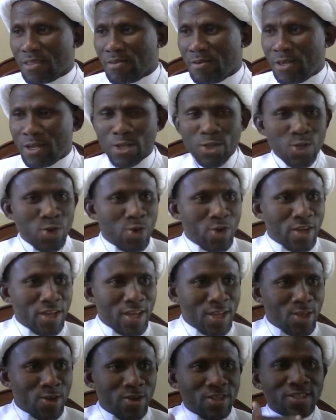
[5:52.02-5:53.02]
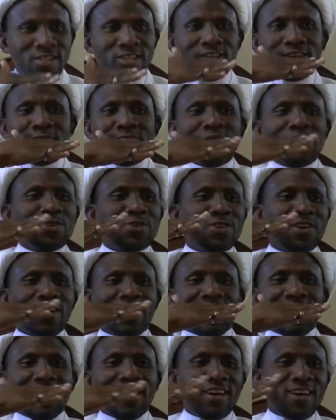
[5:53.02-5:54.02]
And then don't eat until,
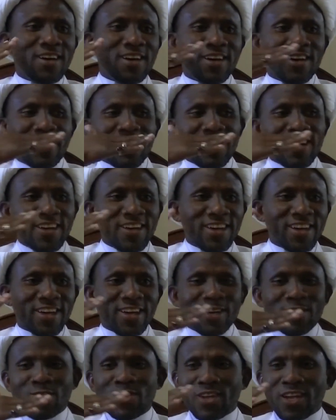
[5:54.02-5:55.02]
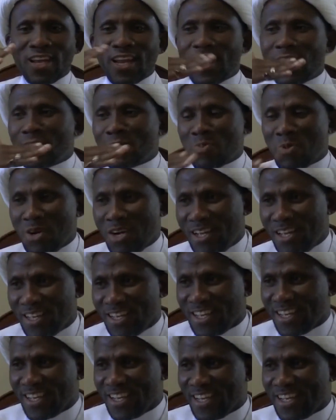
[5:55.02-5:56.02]
mashallah, I get to the last
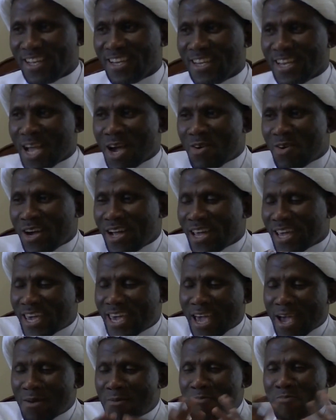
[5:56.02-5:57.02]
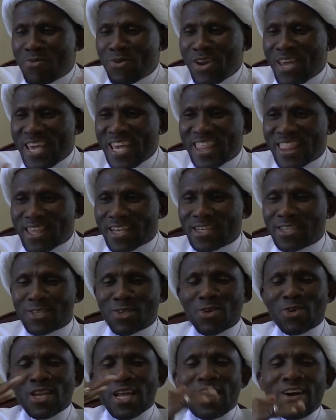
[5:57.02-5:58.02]
one. Now I can't breathe,
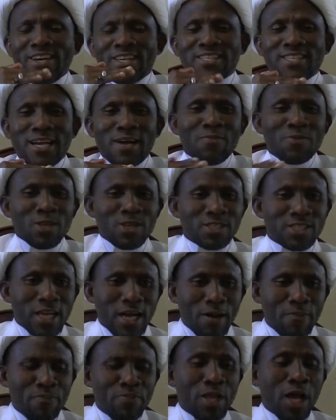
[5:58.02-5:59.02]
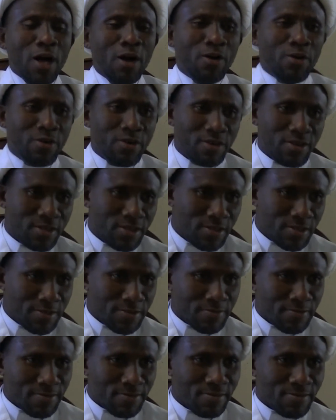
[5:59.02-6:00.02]
so now it's time to stop. No.
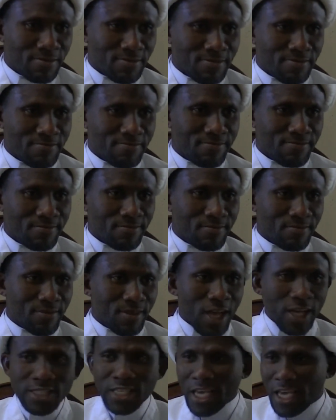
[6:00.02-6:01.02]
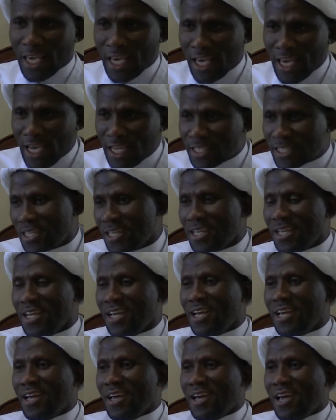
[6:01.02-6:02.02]
They say, eat
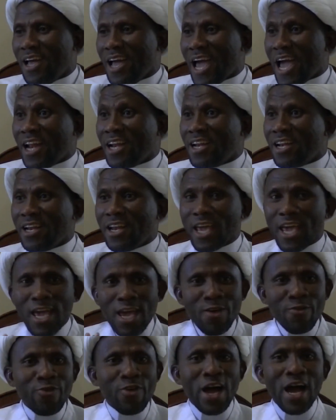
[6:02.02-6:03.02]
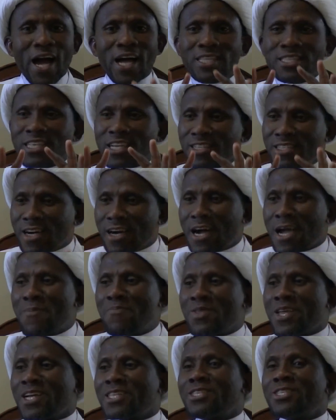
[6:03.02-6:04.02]
and leave at the
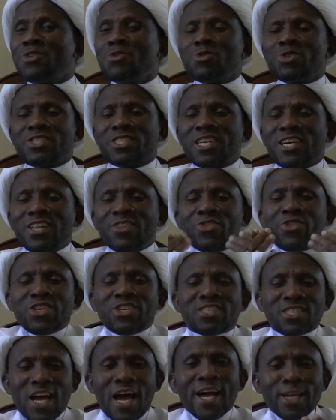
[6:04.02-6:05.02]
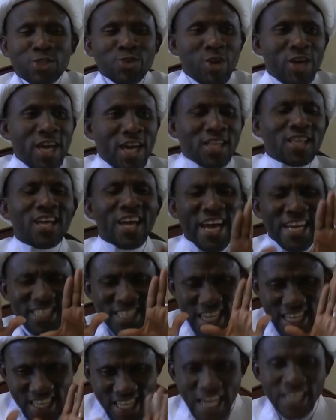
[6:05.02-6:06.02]
time that you still desire to eat. They
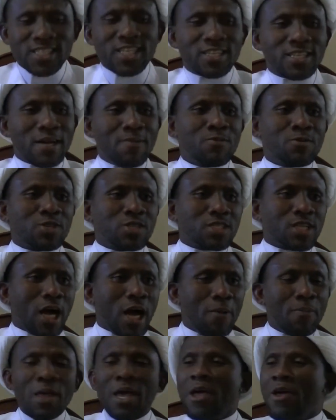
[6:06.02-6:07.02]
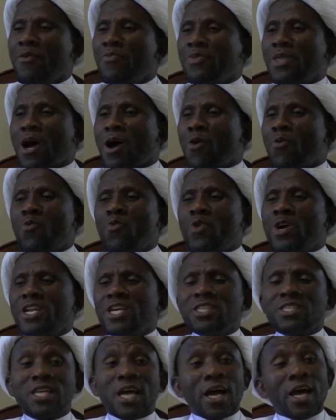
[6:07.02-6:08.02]
say, that's the time to stop. Now, when
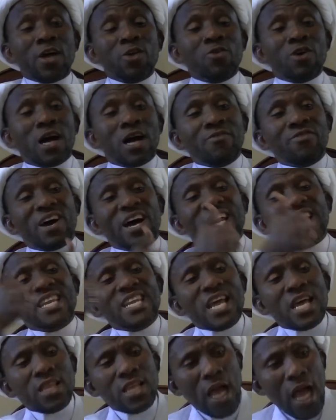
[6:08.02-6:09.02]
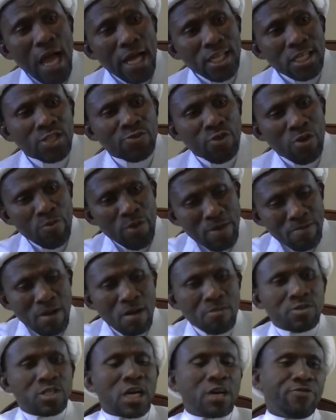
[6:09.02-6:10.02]
is that? You have another hadith from
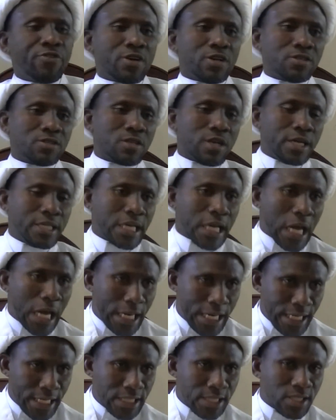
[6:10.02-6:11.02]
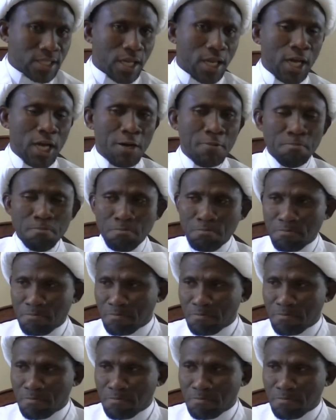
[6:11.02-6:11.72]
Imam Ja'far al-Sadiq alayhi salam.